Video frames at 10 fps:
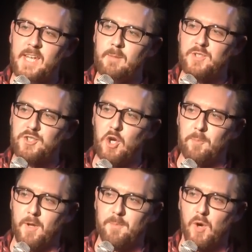
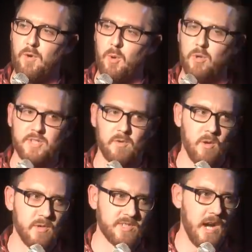stupid, but rules are
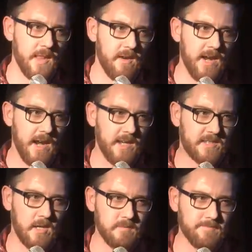rules, aren't they, really? So